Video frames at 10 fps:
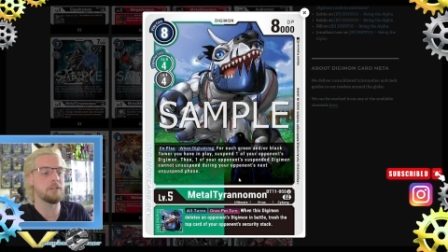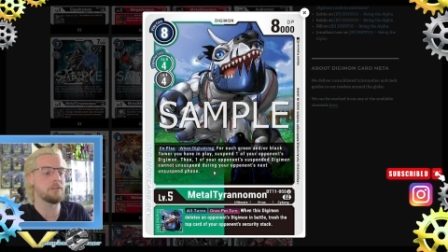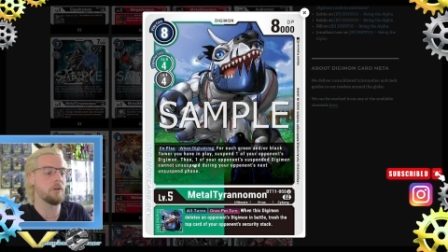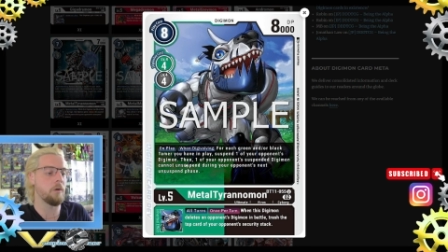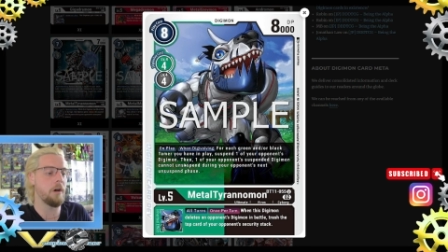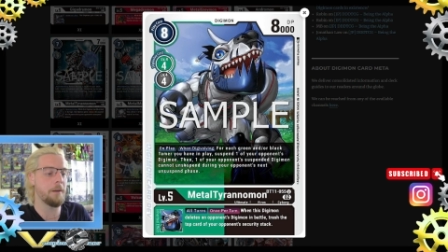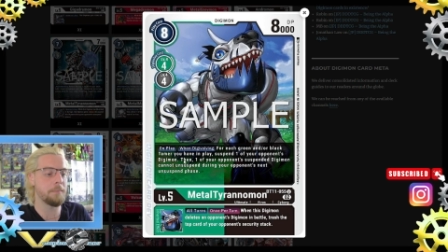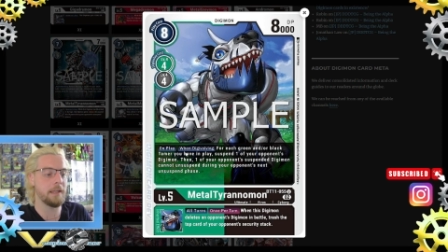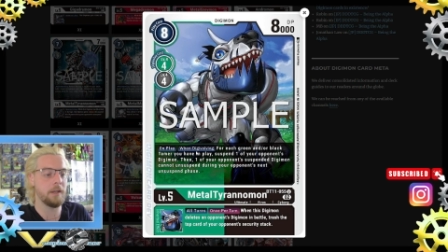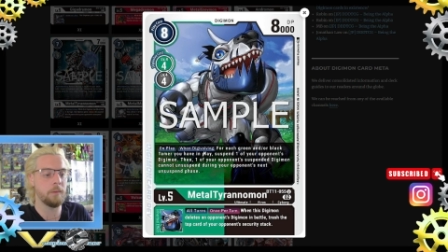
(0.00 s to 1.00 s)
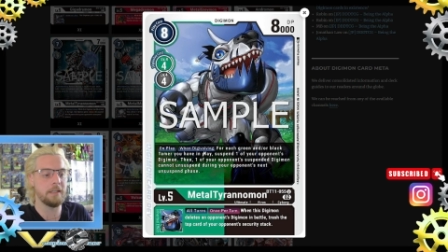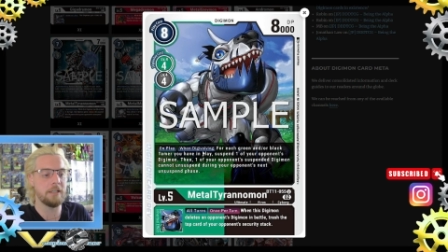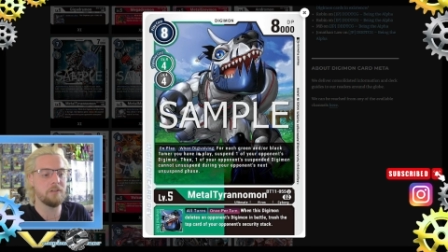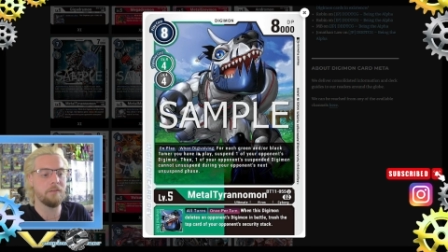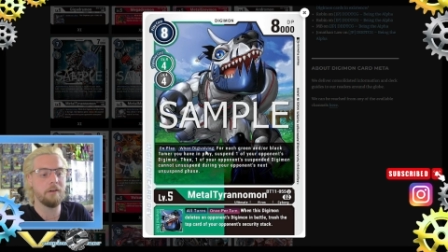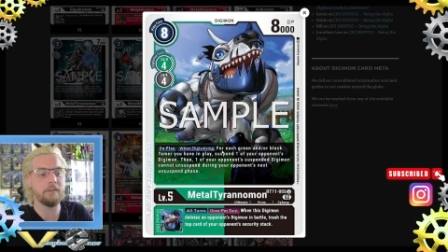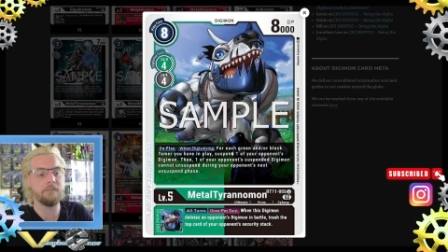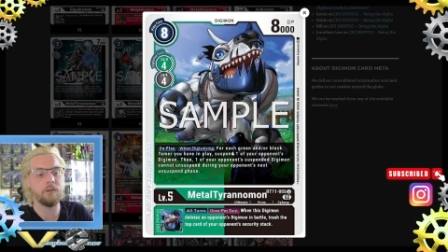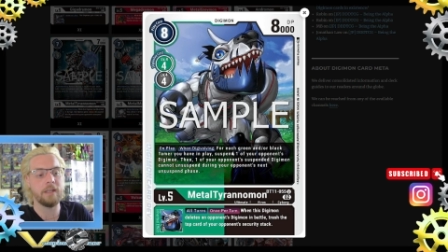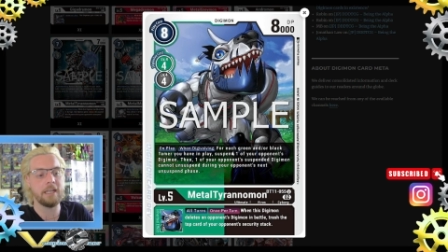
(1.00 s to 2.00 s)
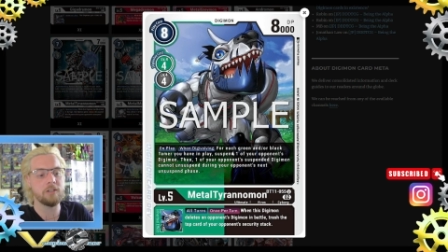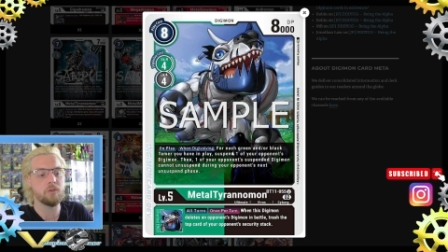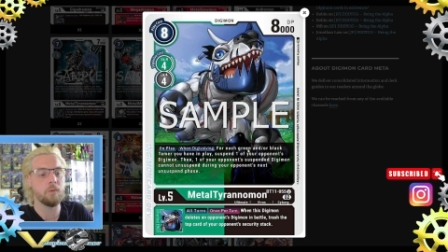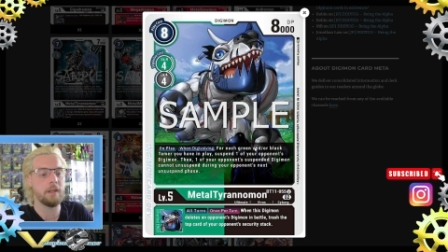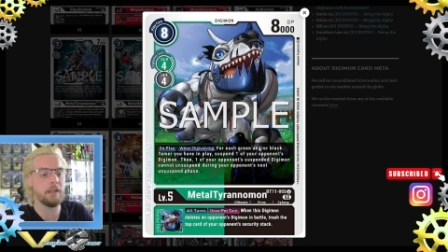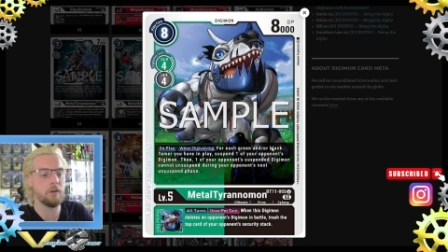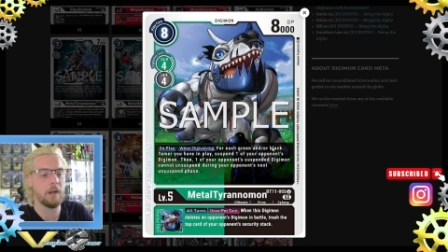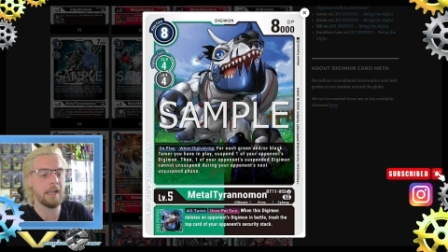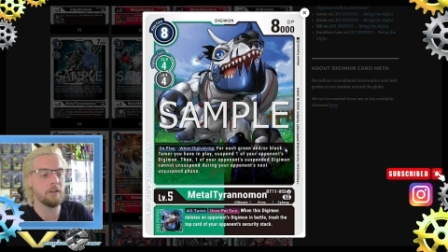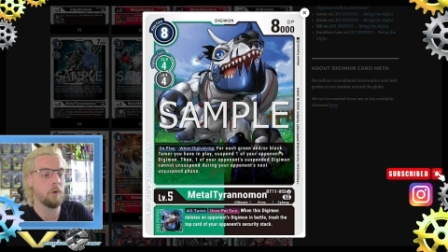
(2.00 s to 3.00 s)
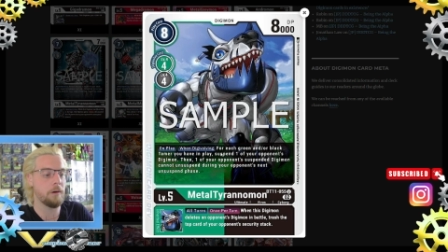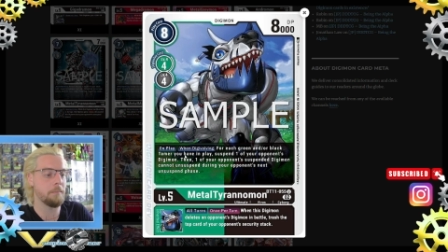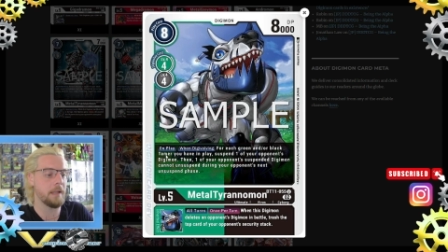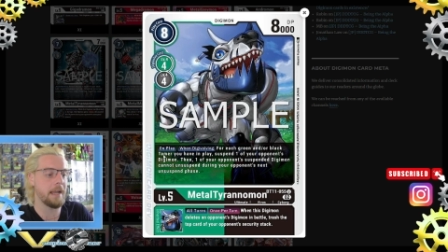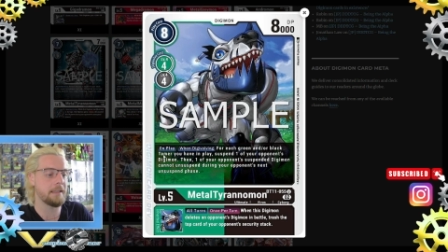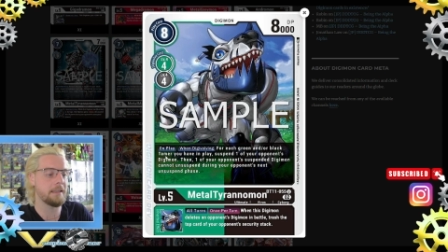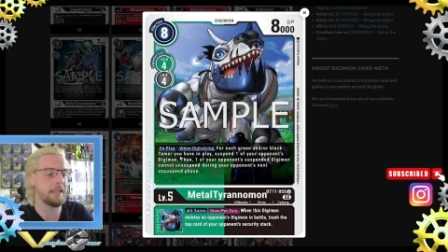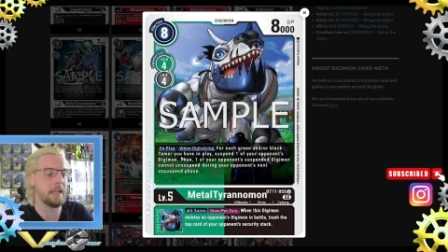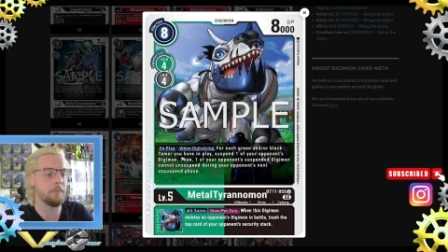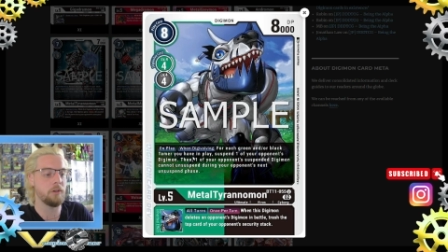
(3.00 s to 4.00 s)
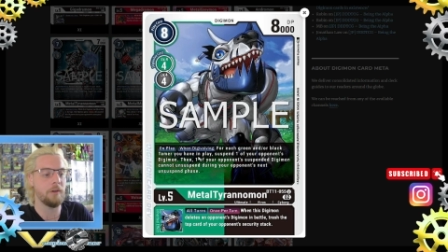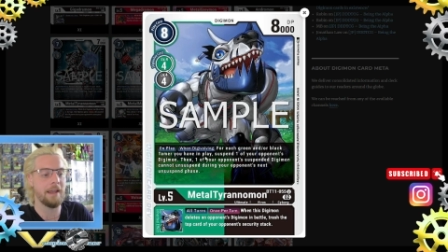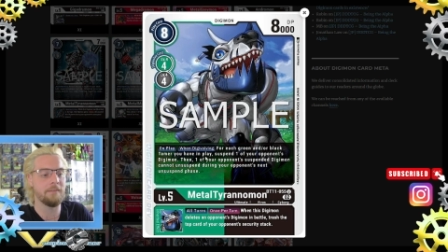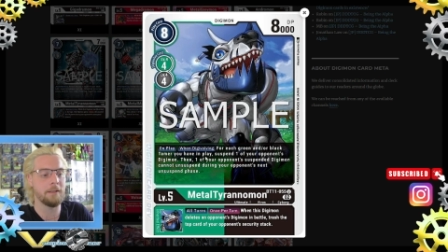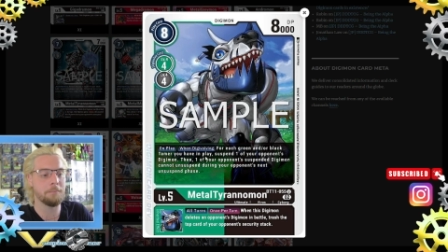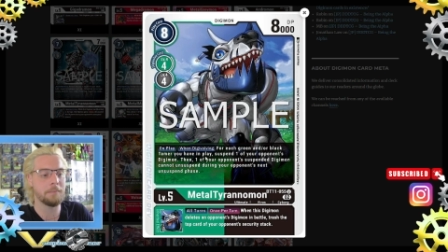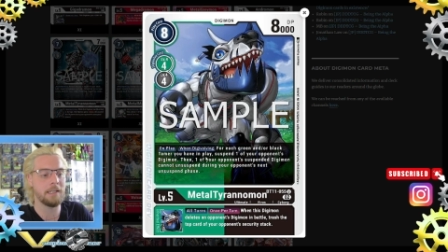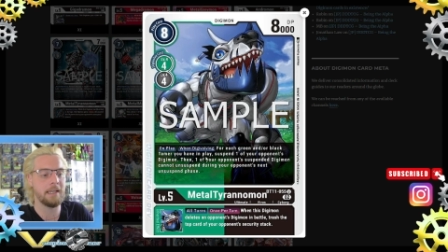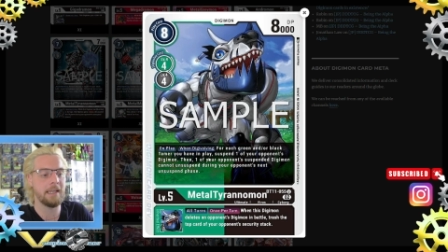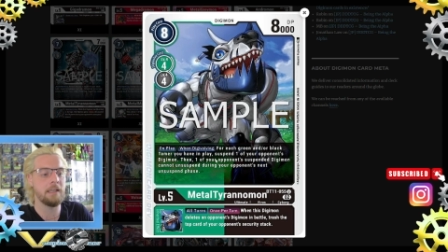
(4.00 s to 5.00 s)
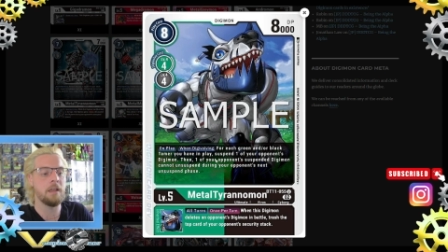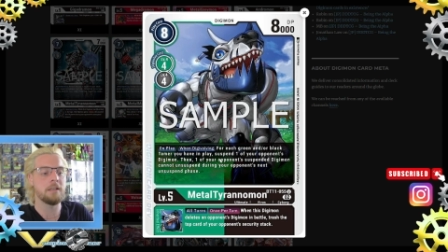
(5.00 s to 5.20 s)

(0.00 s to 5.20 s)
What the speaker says: So on play, when Digivolving for each green and or black Tamer you have in play,